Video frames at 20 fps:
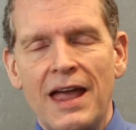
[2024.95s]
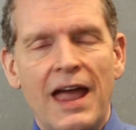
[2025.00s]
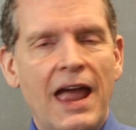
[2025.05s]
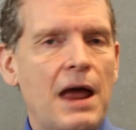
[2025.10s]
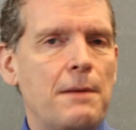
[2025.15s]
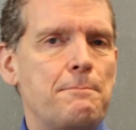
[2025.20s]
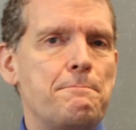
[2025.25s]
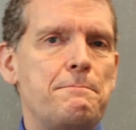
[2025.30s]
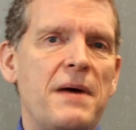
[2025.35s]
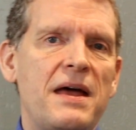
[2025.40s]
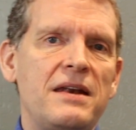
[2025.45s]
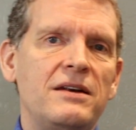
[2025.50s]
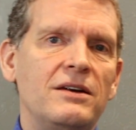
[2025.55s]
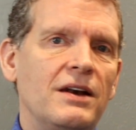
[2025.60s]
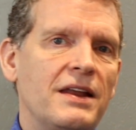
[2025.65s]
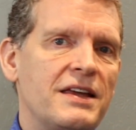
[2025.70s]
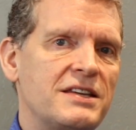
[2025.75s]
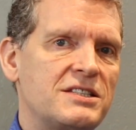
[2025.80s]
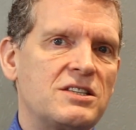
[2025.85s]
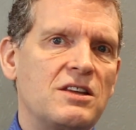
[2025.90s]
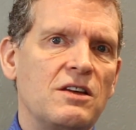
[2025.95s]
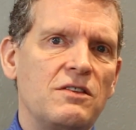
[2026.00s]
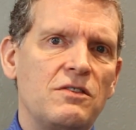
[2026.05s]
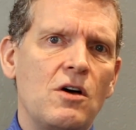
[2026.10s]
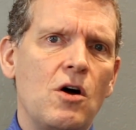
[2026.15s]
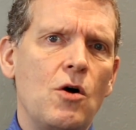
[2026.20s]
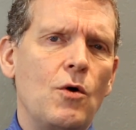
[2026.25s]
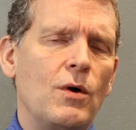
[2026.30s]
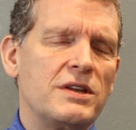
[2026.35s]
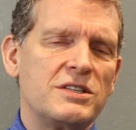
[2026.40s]
and Benlysta,
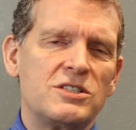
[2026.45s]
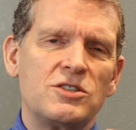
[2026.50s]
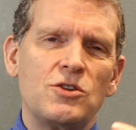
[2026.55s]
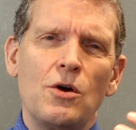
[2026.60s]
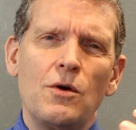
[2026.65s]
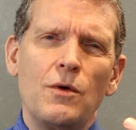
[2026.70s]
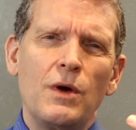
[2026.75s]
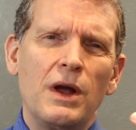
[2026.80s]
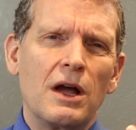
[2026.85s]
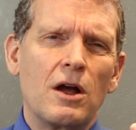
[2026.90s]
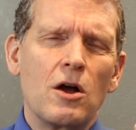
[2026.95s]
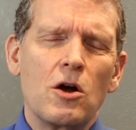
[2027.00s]
though, is doing